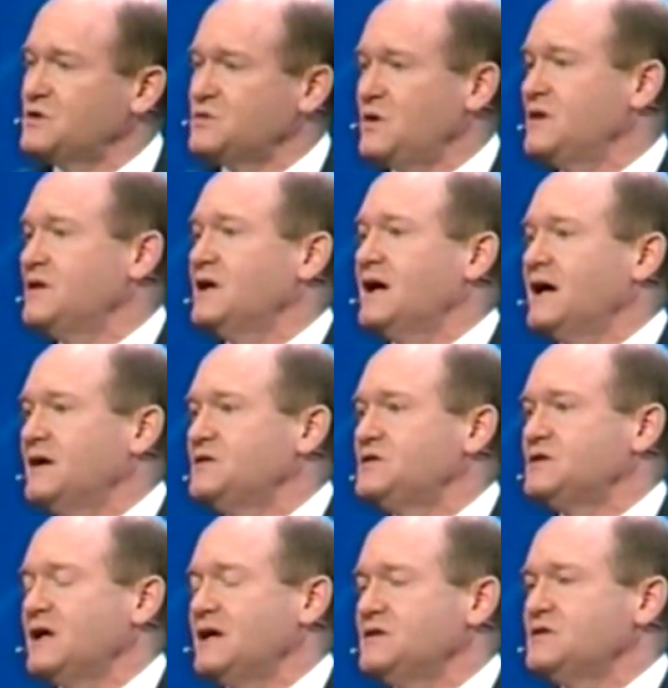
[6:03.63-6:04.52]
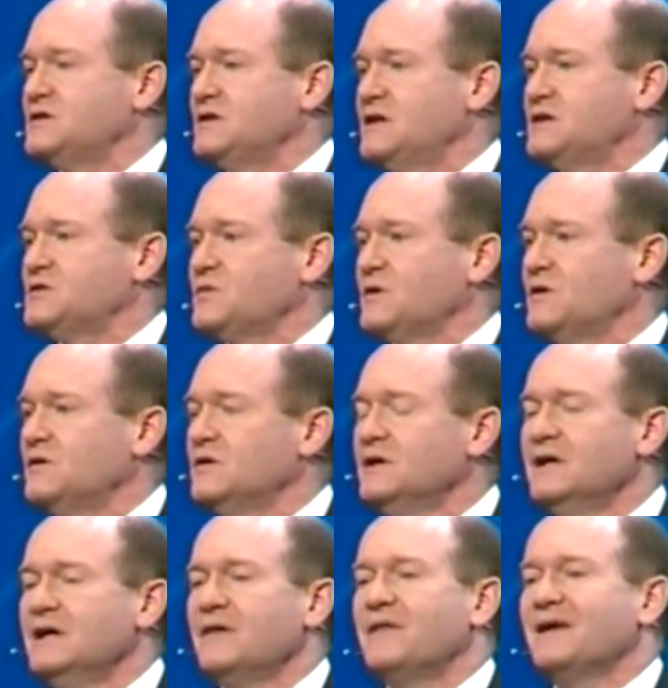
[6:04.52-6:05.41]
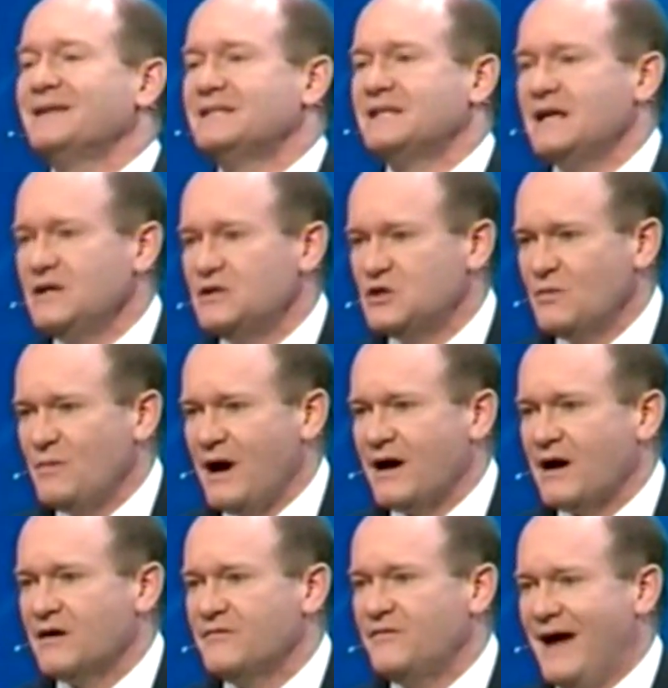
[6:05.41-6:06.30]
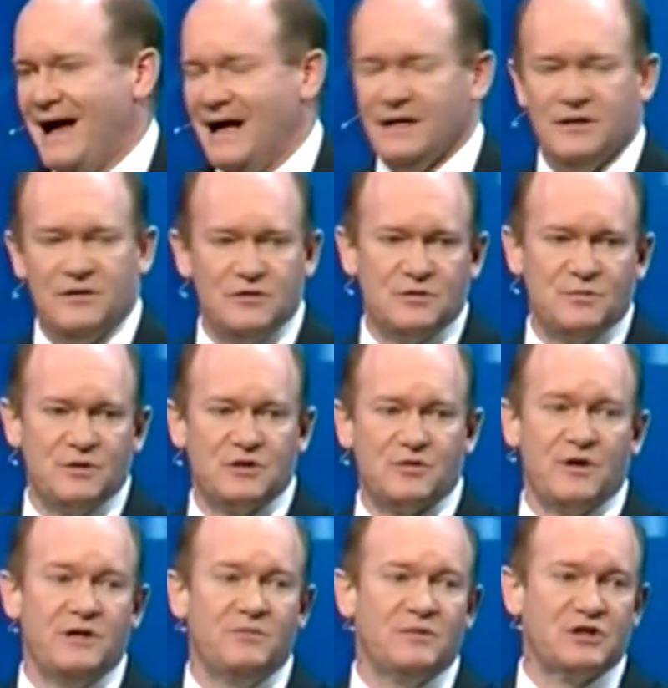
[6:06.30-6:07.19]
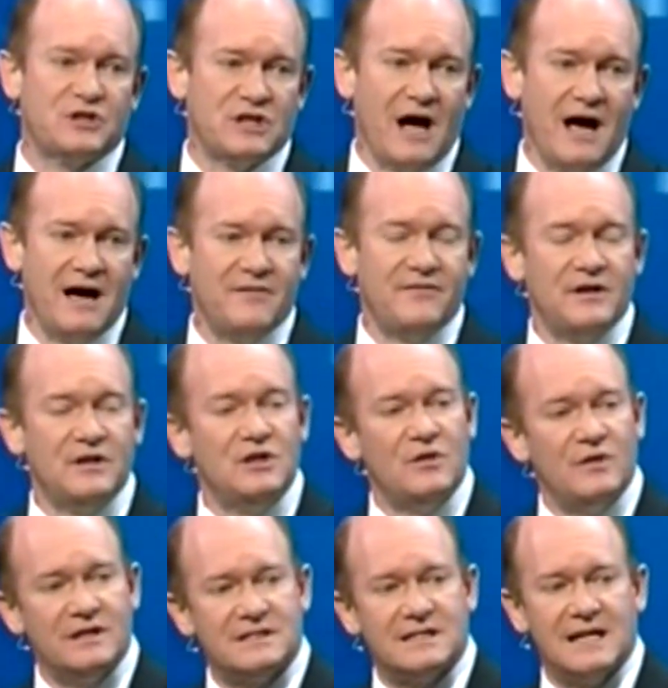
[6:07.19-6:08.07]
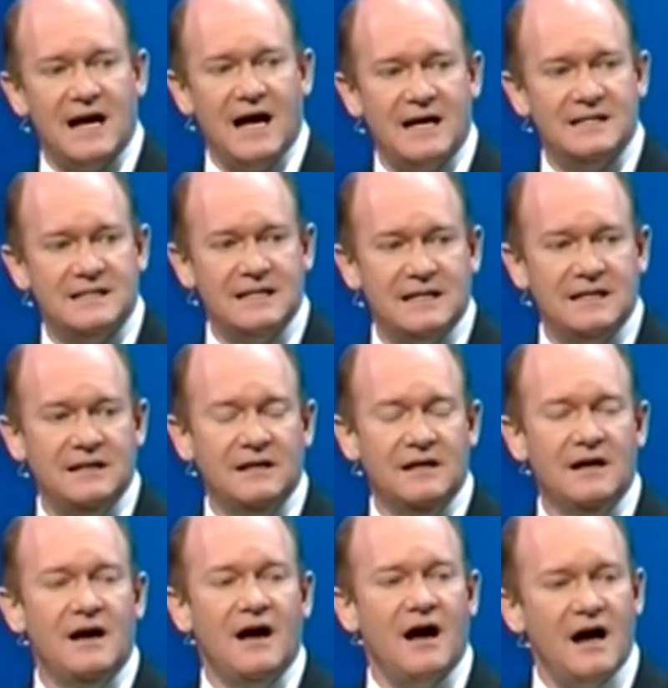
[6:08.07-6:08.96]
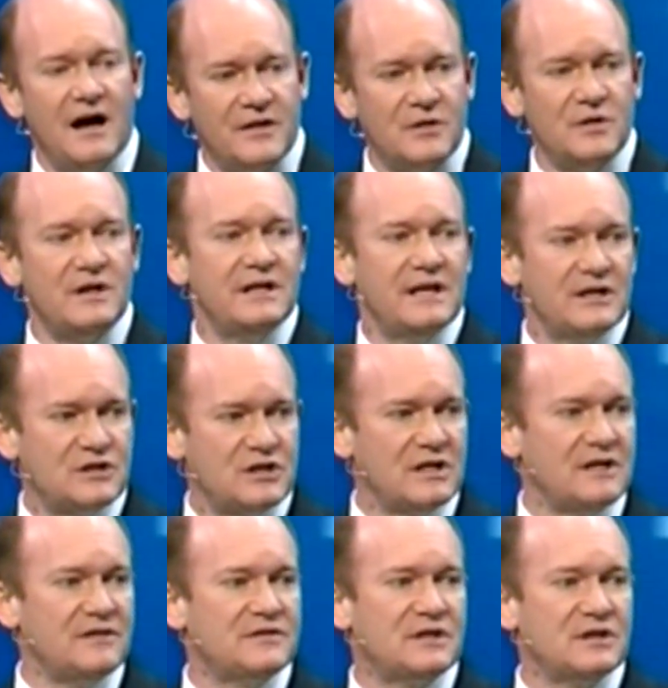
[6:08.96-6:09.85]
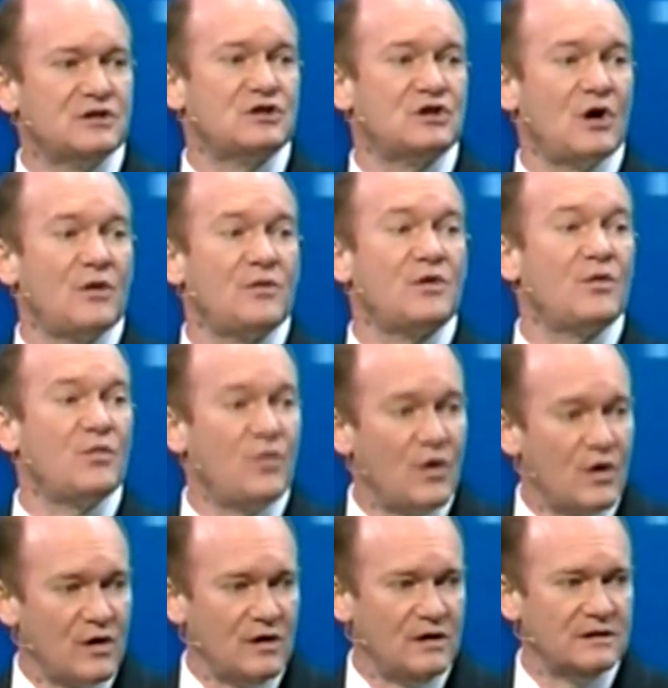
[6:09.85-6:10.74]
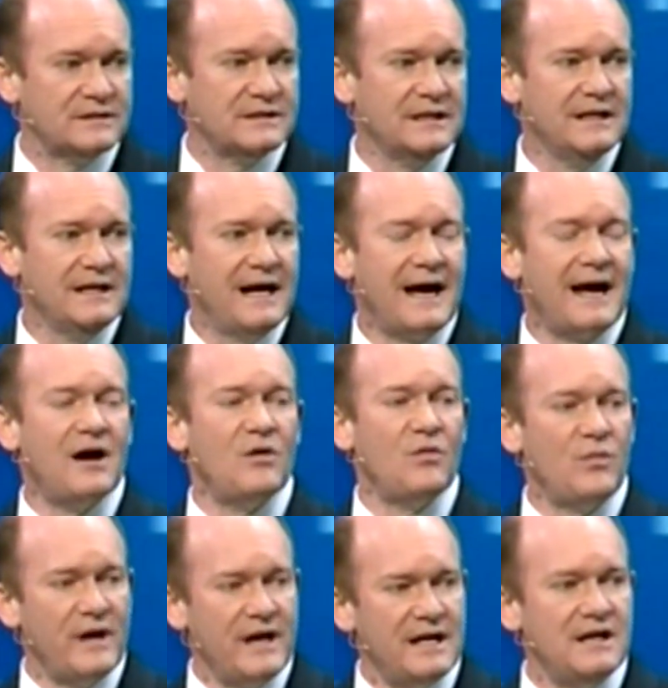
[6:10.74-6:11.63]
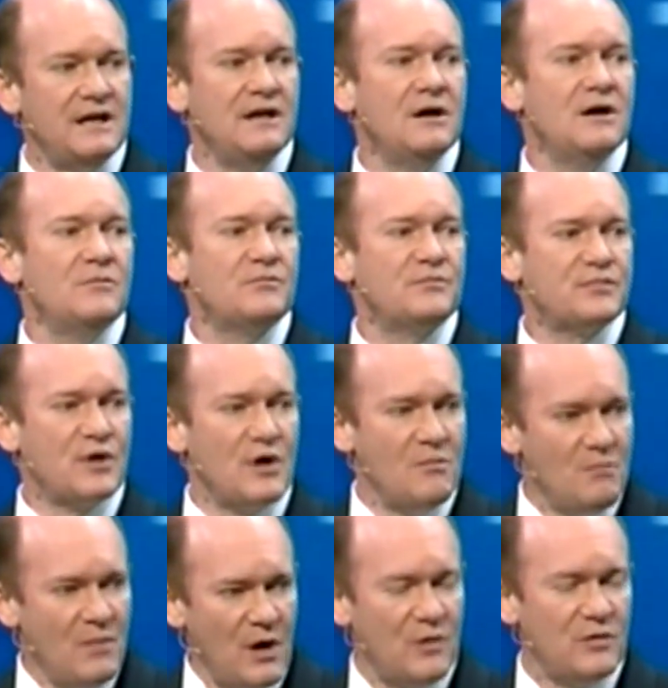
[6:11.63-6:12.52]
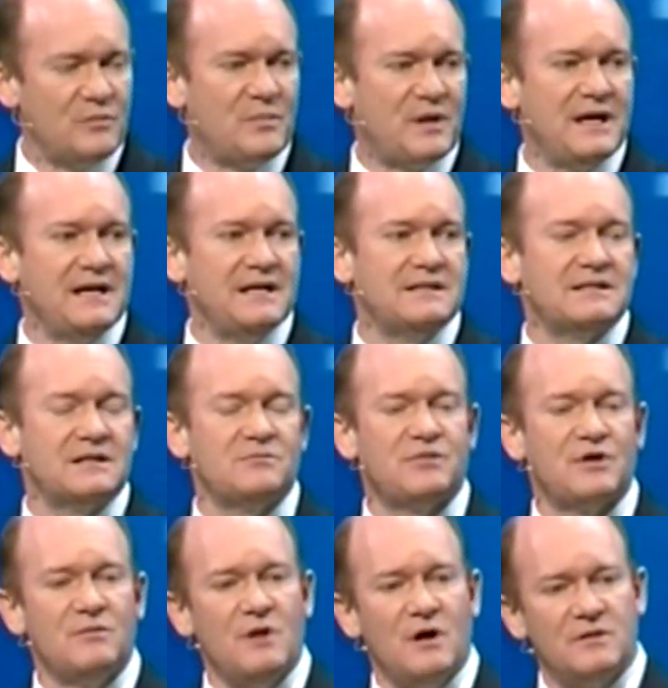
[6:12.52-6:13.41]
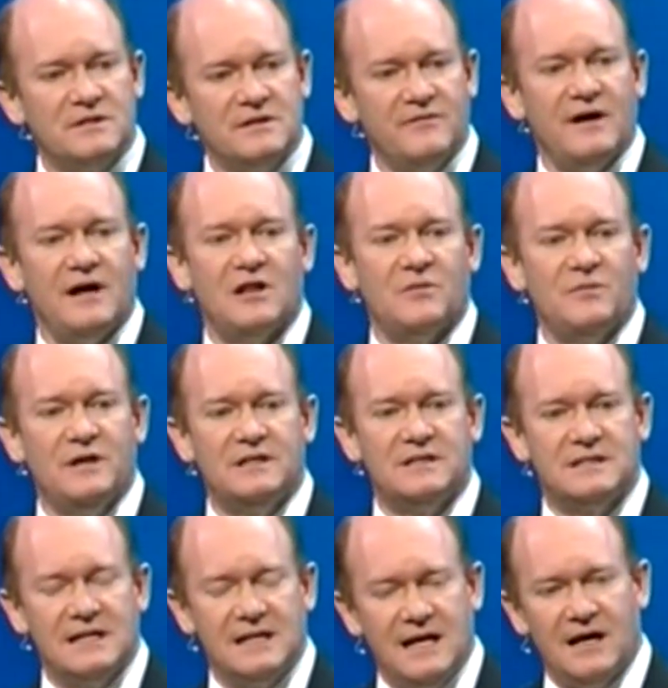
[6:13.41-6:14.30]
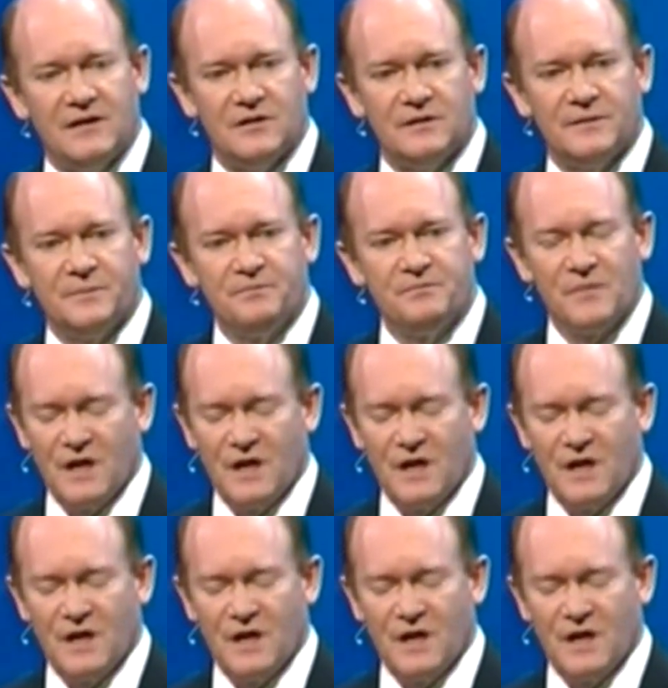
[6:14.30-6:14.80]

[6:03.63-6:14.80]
between the United States and Israel that teach about our values, between Meshav and USAID, other initiatives that show the world how we promote peace and promote development together.